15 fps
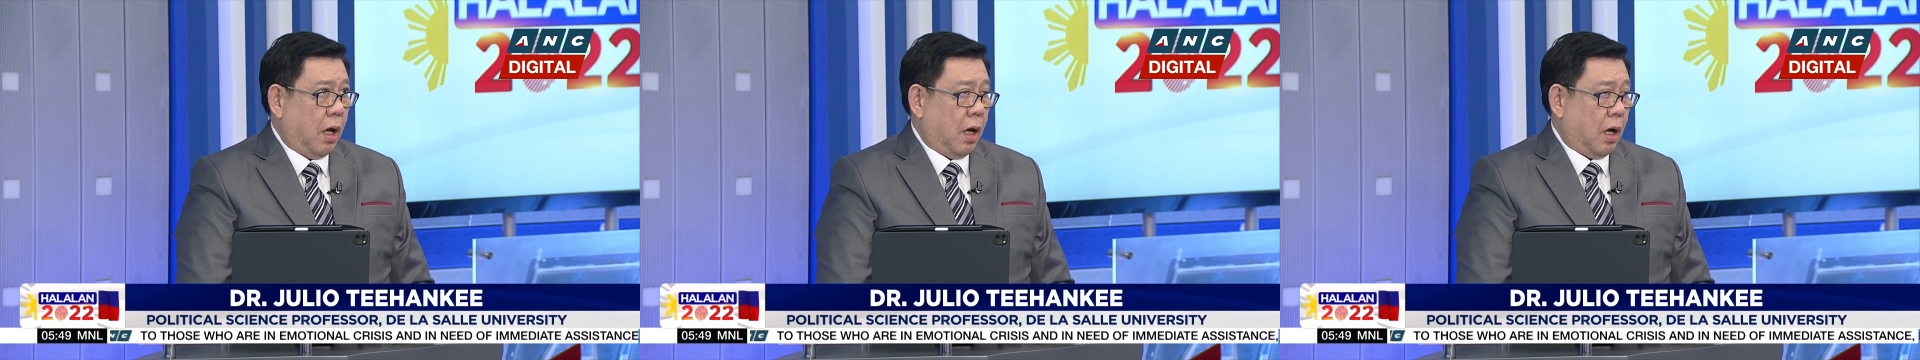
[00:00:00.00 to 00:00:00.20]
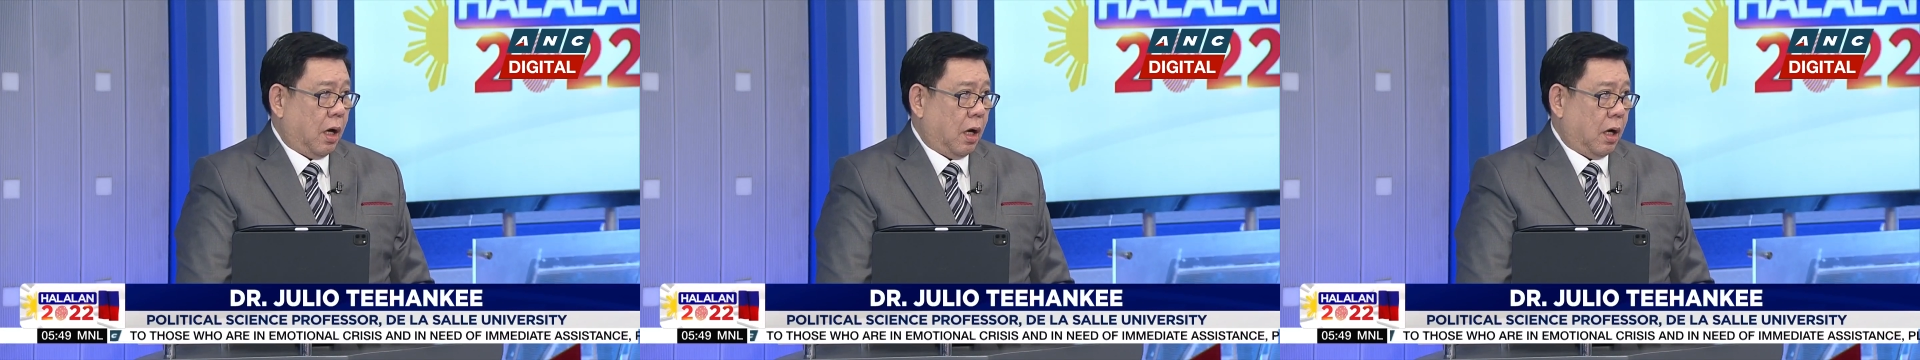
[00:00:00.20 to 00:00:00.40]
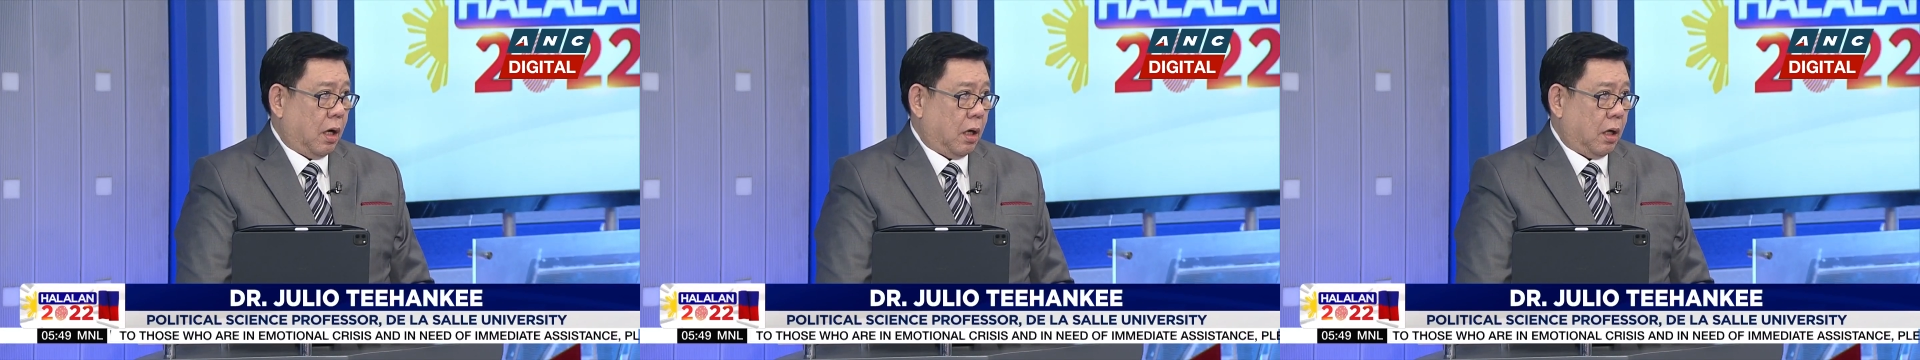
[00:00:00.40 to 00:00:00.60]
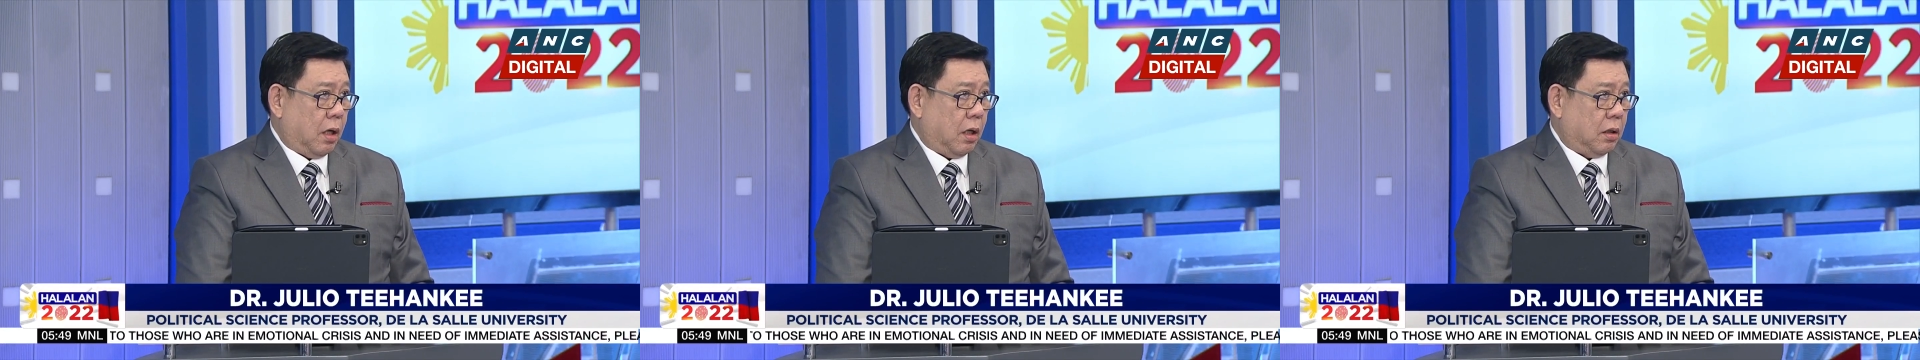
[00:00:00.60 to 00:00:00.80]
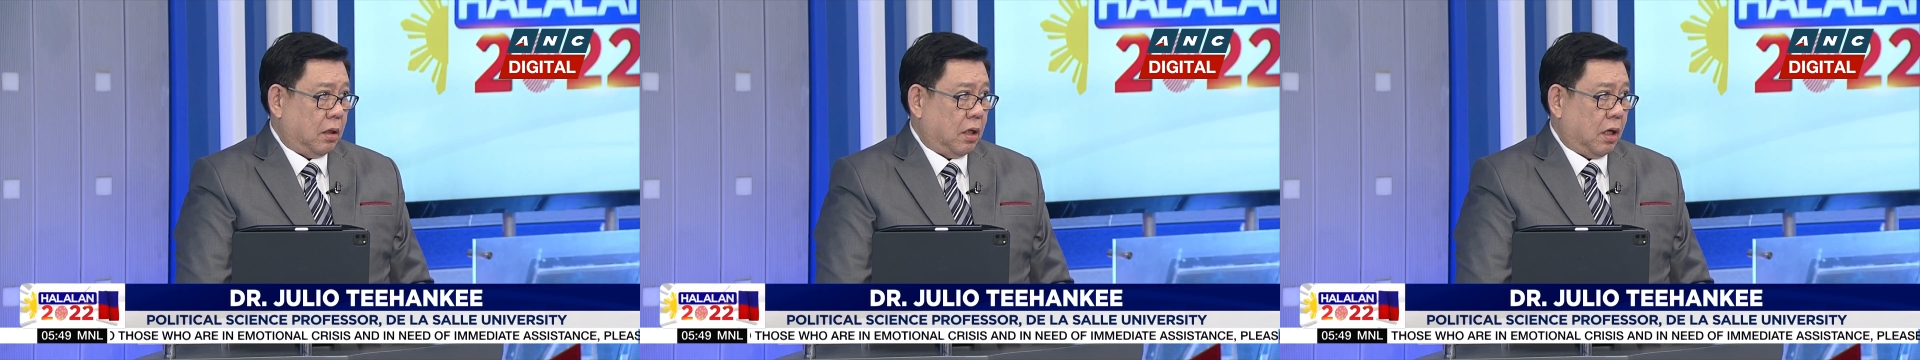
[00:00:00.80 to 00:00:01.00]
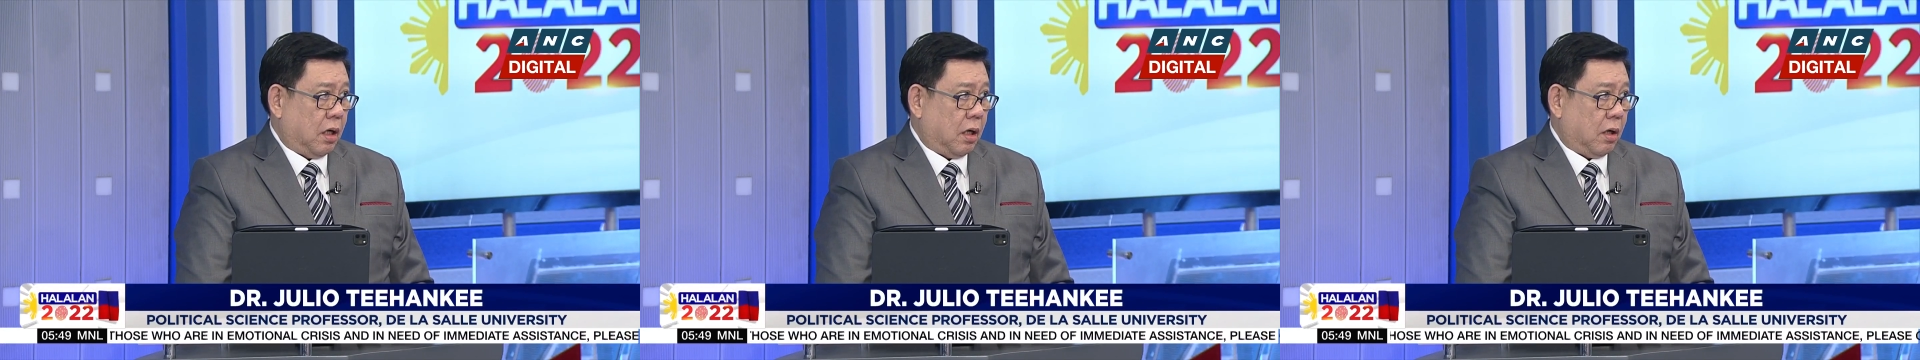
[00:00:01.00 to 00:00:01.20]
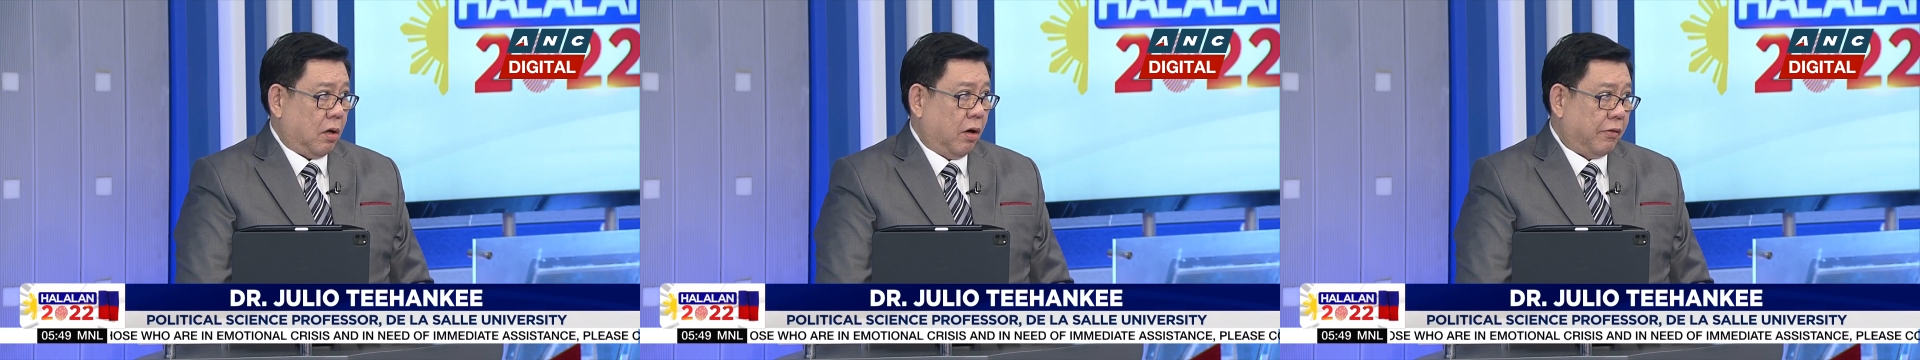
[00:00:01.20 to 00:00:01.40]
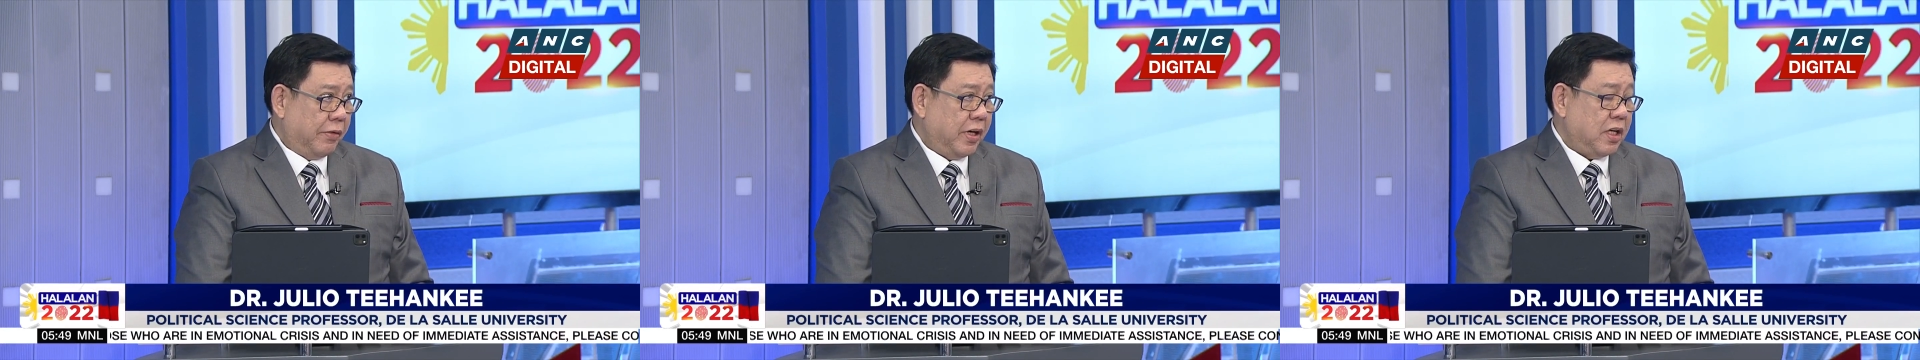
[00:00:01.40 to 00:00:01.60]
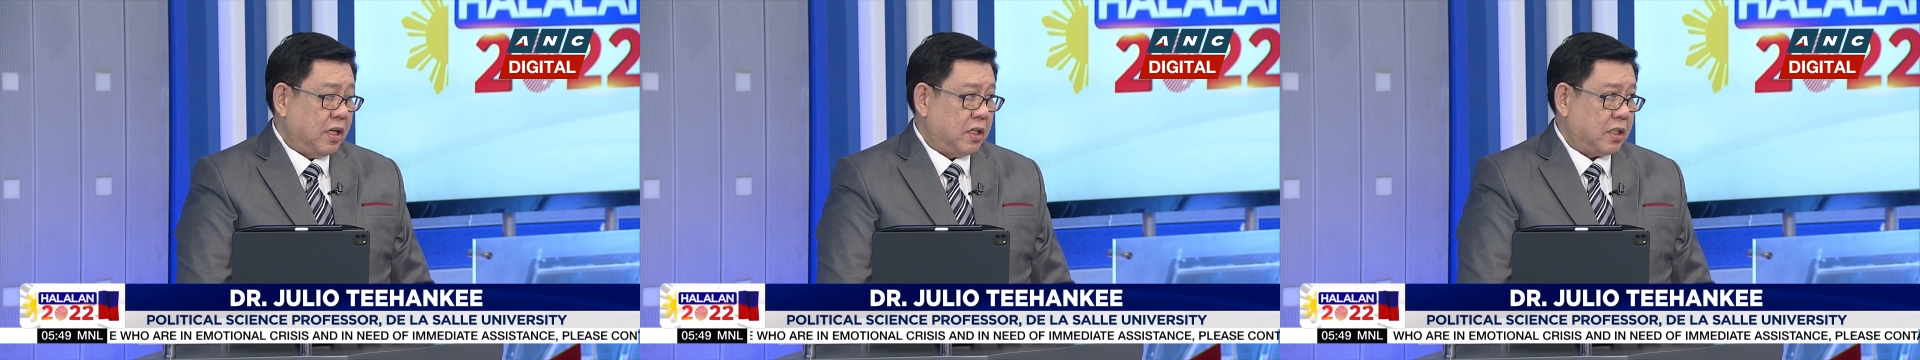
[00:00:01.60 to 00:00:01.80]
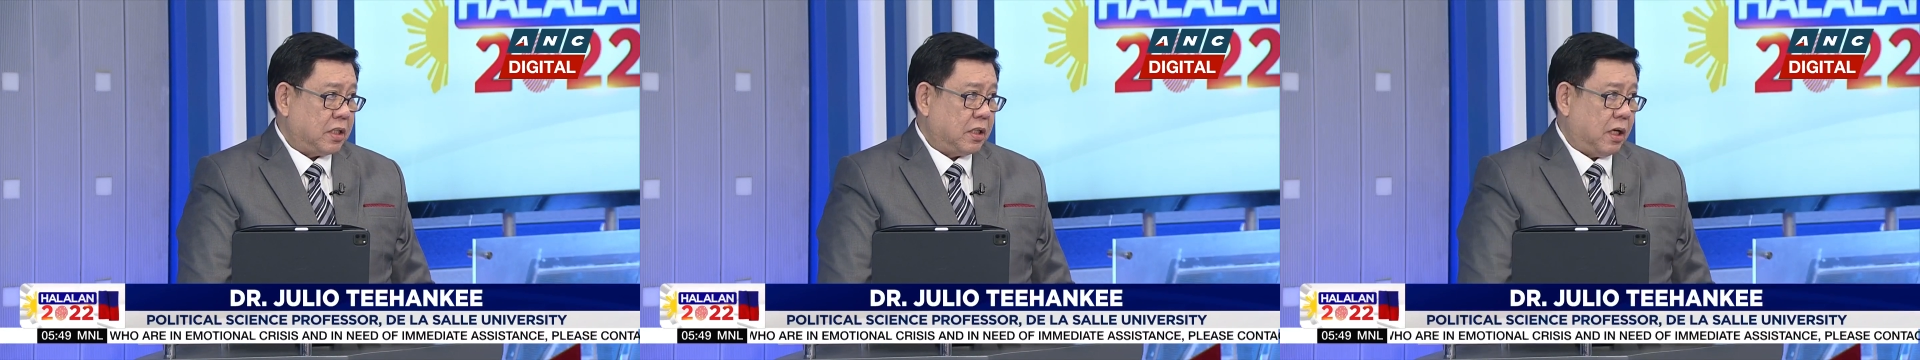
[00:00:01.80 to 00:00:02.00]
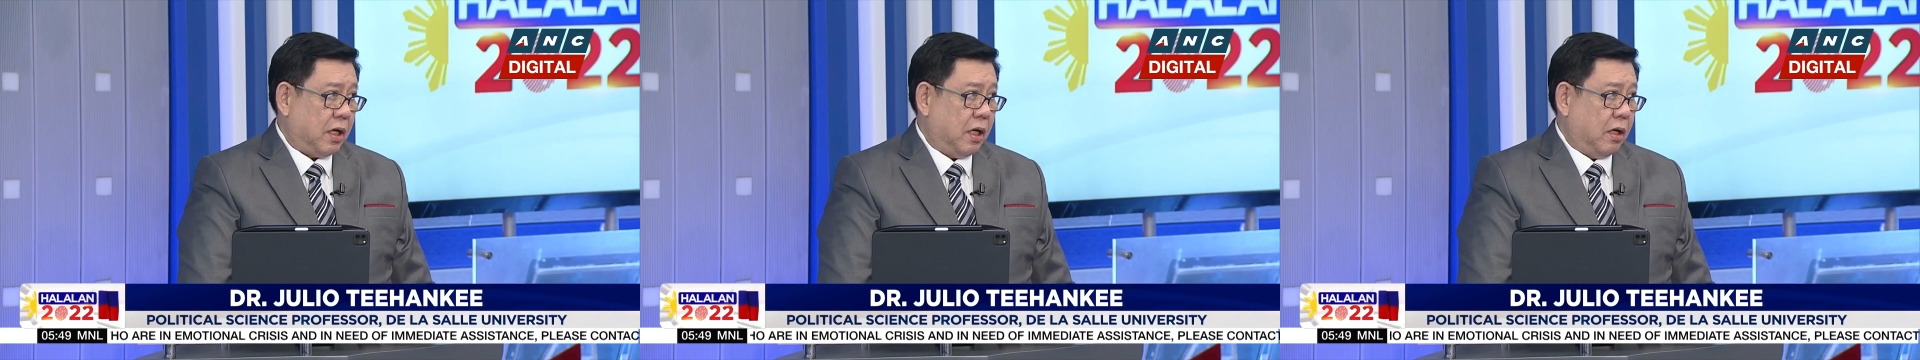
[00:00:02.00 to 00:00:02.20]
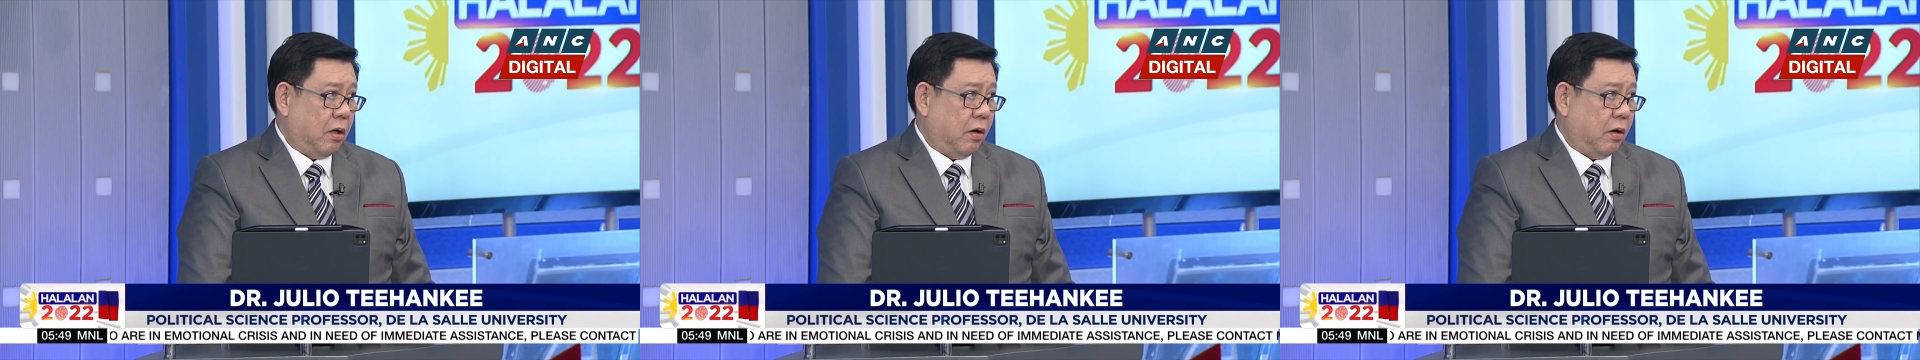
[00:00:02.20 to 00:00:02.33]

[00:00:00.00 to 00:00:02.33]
the governance style